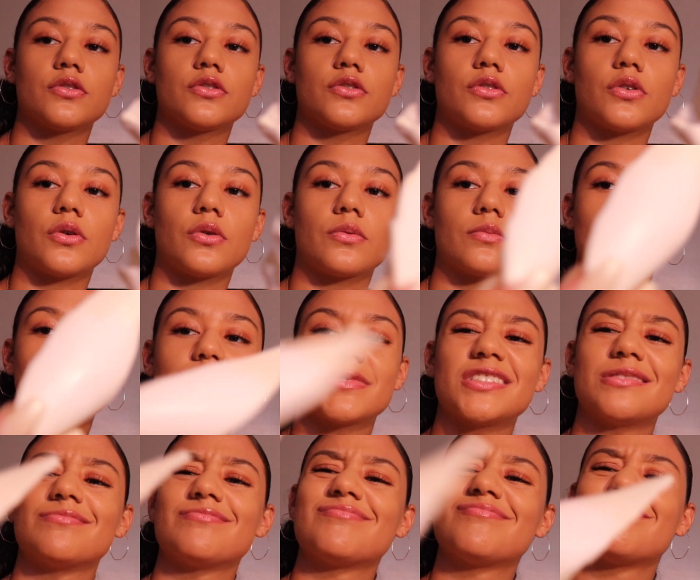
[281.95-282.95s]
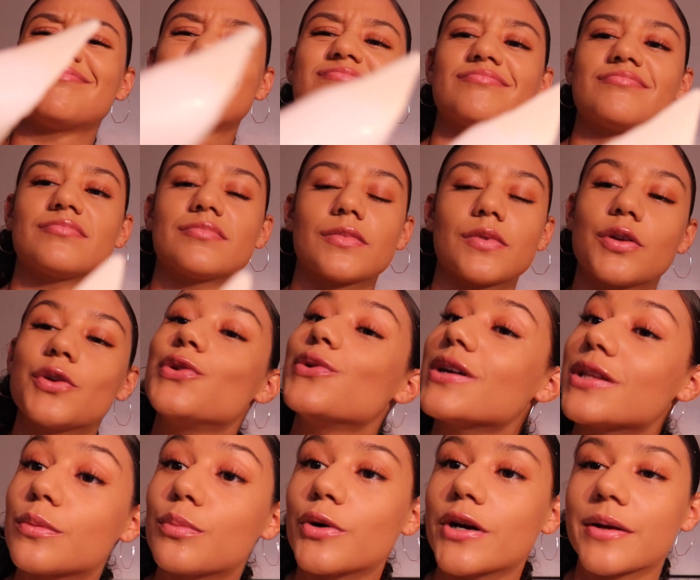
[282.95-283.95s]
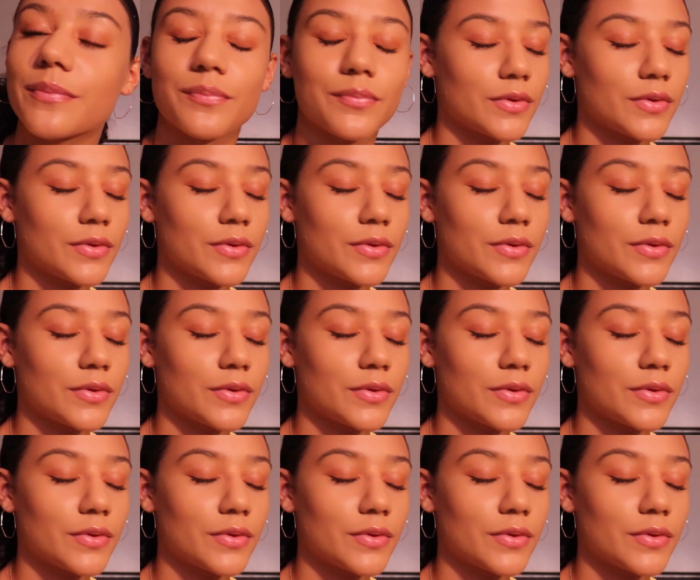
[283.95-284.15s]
So... You get the point.